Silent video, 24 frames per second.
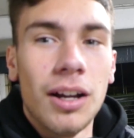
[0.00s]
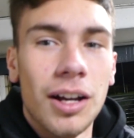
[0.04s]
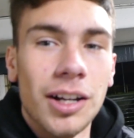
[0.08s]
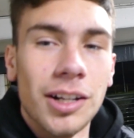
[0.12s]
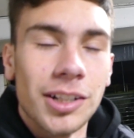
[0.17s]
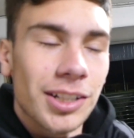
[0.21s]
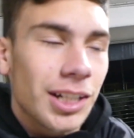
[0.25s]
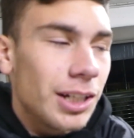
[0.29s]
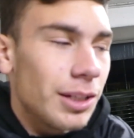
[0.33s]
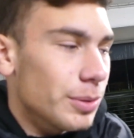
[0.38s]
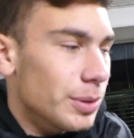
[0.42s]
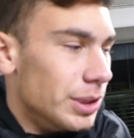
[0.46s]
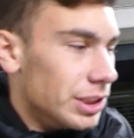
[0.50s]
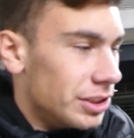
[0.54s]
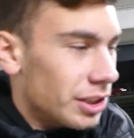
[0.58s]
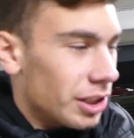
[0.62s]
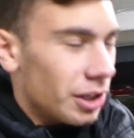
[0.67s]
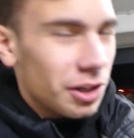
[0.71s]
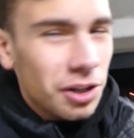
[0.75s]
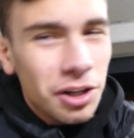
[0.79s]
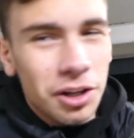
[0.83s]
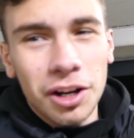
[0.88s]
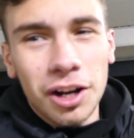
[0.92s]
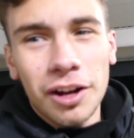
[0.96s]
Okay, what is
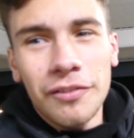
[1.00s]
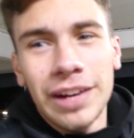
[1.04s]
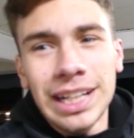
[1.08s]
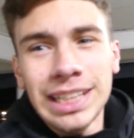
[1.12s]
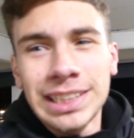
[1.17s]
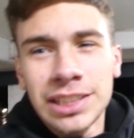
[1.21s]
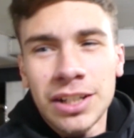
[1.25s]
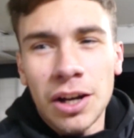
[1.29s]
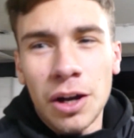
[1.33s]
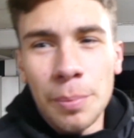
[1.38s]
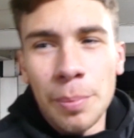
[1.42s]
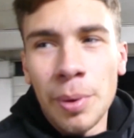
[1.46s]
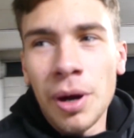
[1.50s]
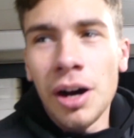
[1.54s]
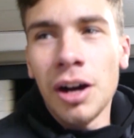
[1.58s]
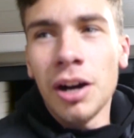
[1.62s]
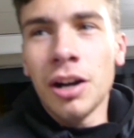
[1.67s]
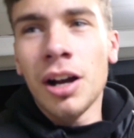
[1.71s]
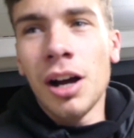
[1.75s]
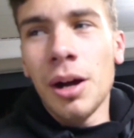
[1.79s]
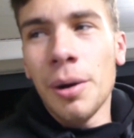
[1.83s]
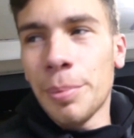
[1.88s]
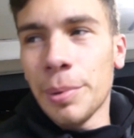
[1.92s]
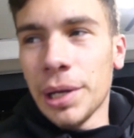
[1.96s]
going on? I've had to go
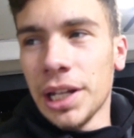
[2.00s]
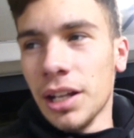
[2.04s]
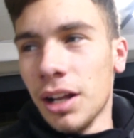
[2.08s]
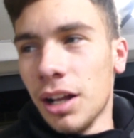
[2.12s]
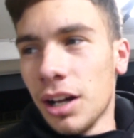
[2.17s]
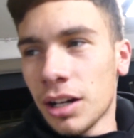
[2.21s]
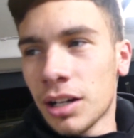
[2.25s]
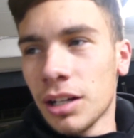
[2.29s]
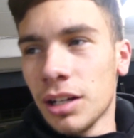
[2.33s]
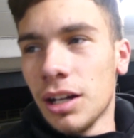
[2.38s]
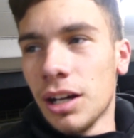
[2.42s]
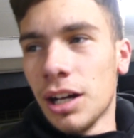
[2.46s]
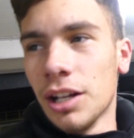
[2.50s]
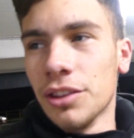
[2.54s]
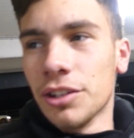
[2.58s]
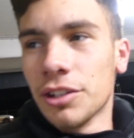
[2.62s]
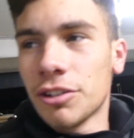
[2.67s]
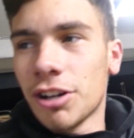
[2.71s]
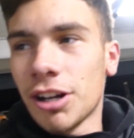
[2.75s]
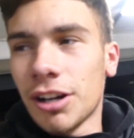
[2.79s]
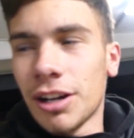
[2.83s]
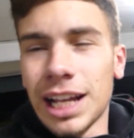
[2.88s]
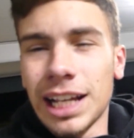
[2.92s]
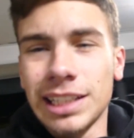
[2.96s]
park up in like an
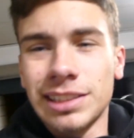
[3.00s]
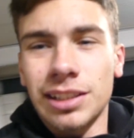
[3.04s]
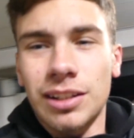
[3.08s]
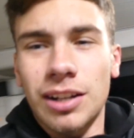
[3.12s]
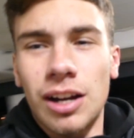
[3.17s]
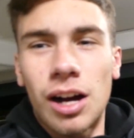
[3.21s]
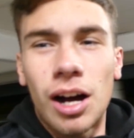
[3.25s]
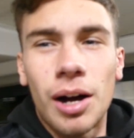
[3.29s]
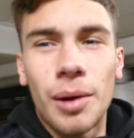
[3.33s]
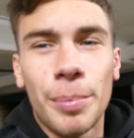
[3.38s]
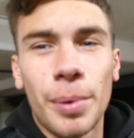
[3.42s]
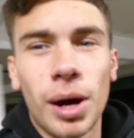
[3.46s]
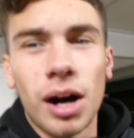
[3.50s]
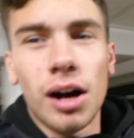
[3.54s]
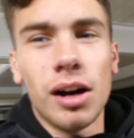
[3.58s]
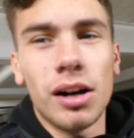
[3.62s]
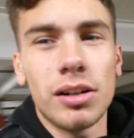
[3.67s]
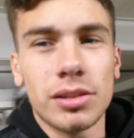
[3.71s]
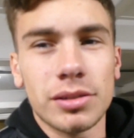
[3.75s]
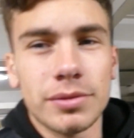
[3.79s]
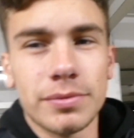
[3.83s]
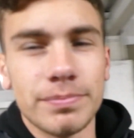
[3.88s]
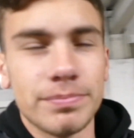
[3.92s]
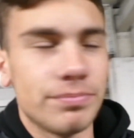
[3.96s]
underground Asda car park
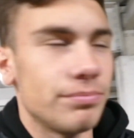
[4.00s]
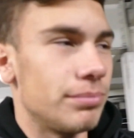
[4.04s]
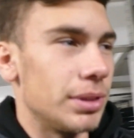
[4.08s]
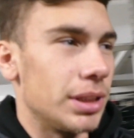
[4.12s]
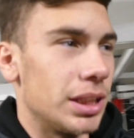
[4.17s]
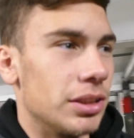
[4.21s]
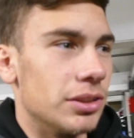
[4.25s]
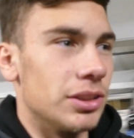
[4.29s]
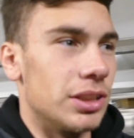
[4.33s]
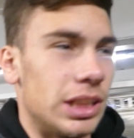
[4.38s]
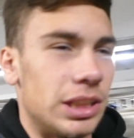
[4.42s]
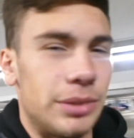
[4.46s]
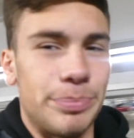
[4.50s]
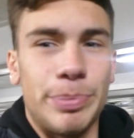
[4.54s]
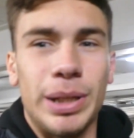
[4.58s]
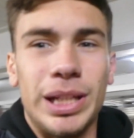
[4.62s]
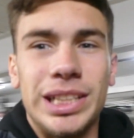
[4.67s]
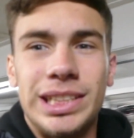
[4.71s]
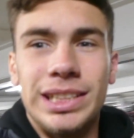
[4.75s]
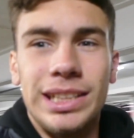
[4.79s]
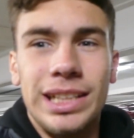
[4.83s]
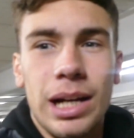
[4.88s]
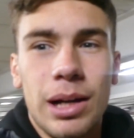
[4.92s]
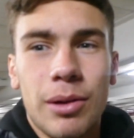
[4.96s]
because it's
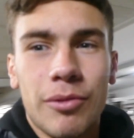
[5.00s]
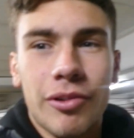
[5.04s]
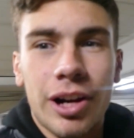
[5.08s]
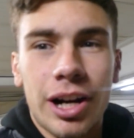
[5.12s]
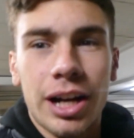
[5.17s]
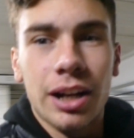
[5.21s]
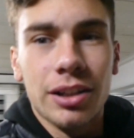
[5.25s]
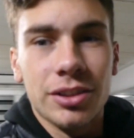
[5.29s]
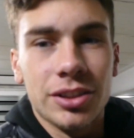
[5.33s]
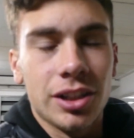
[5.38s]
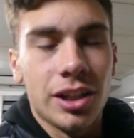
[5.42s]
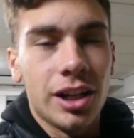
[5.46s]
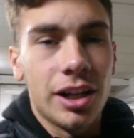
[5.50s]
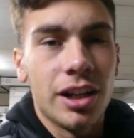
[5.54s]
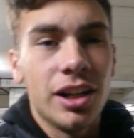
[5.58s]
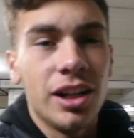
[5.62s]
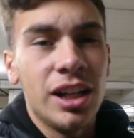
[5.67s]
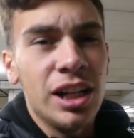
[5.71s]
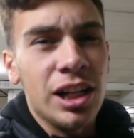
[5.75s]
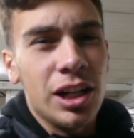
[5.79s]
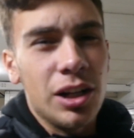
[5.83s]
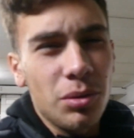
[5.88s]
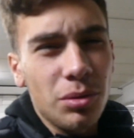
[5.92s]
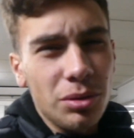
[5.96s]
pissing down rain outside.
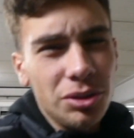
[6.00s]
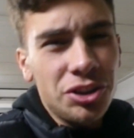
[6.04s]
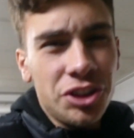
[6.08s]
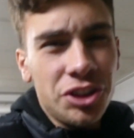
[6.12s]
I want